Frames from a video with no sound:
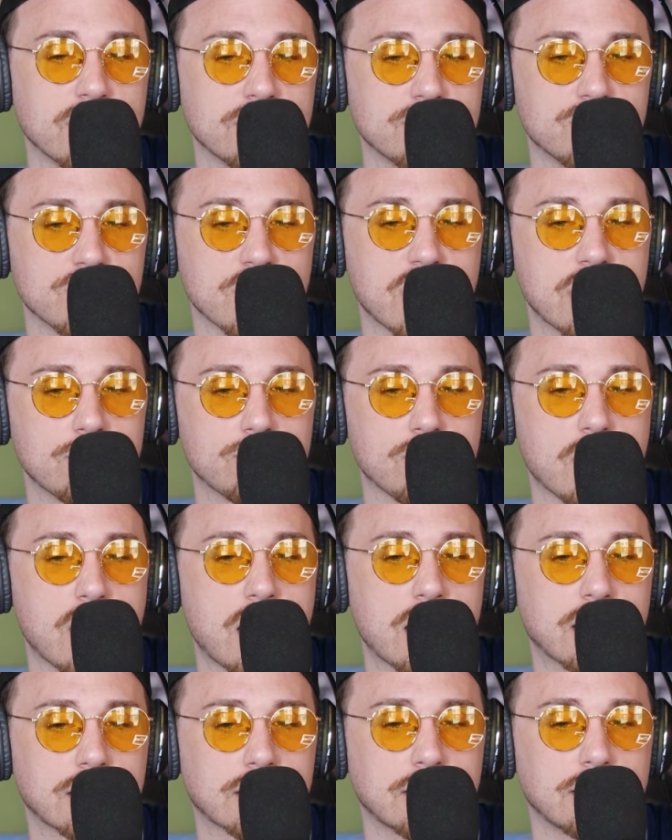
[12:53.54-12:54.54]

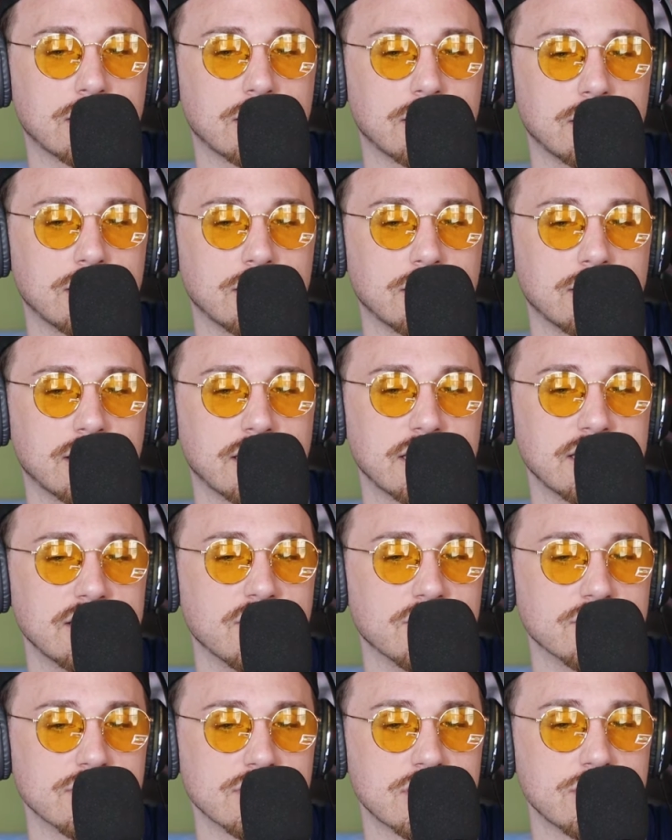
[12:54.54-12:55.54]
J-Rock, he
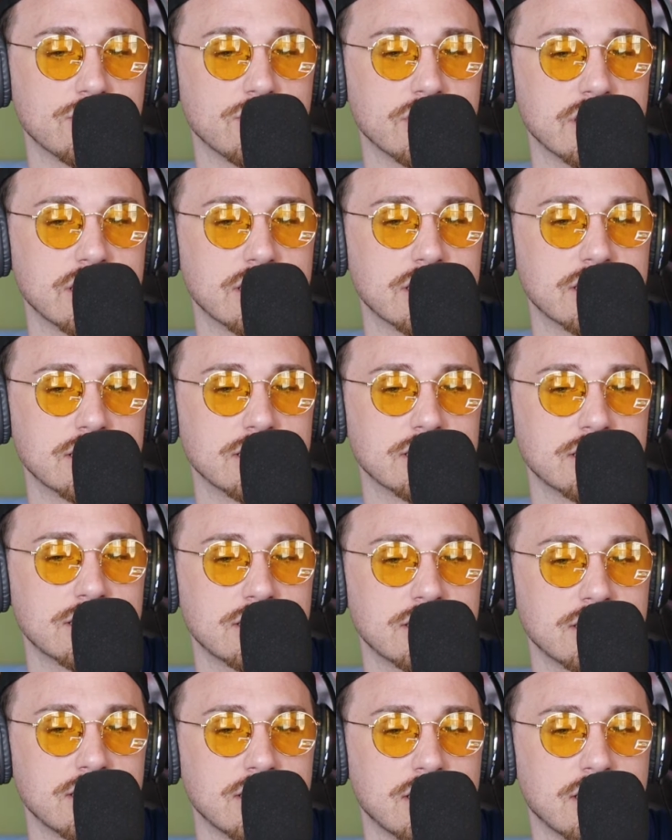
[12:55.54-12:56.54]
knows who he
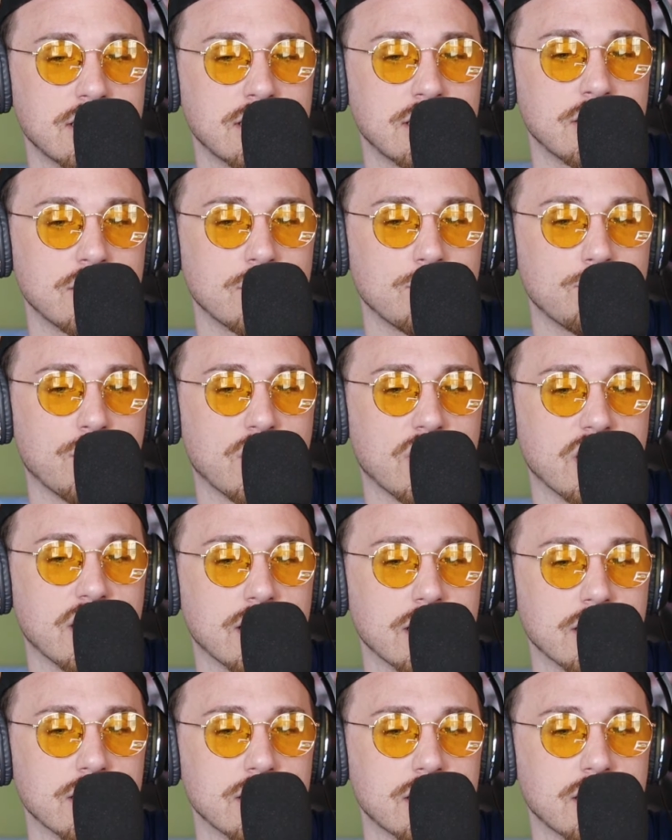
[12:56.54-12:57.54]
is,
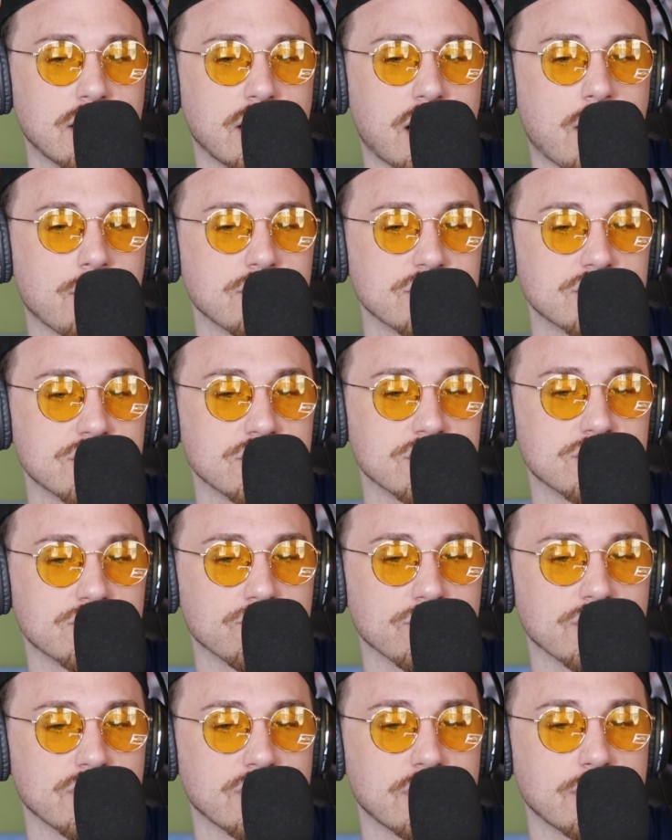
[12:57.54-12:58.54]
but I was just
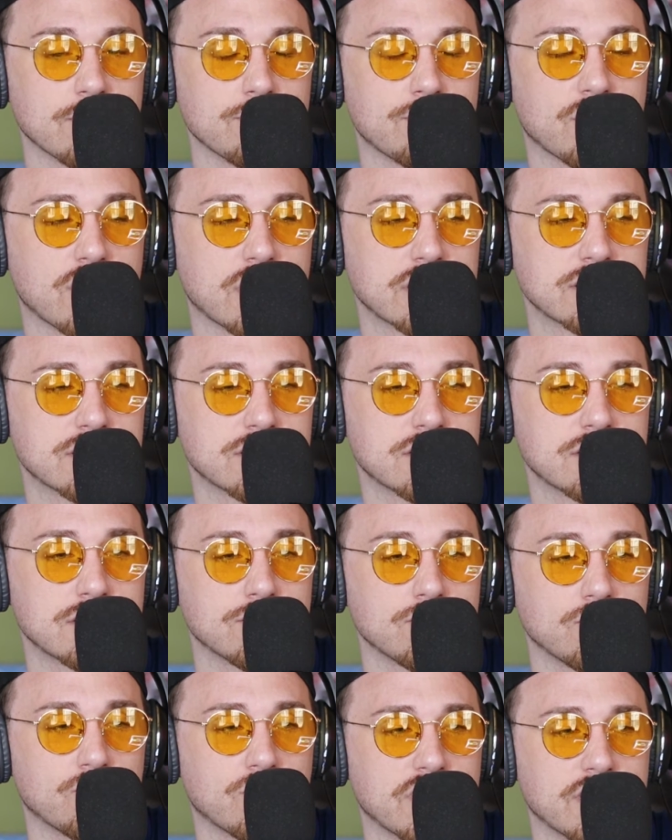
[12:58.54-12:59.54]
really impressed
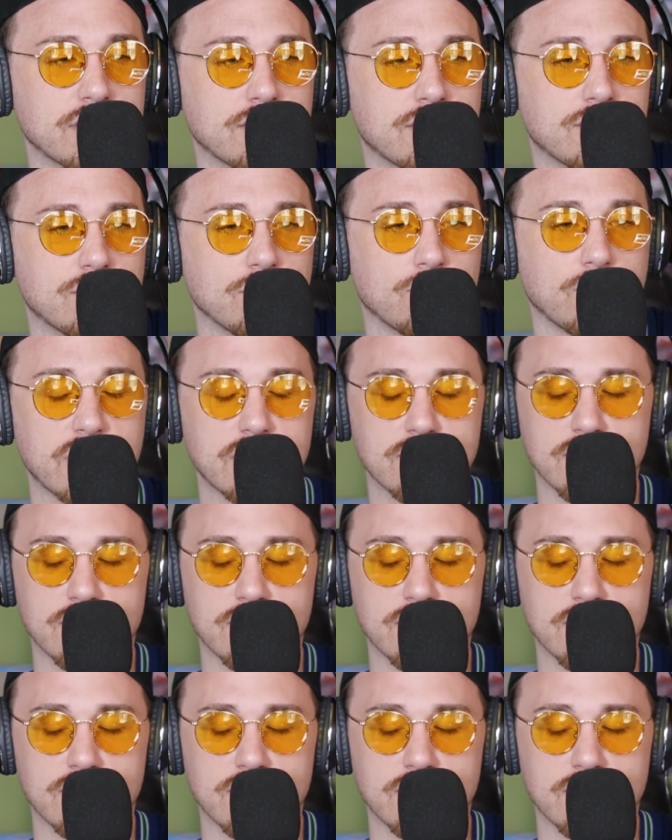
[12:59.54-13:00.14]
with the way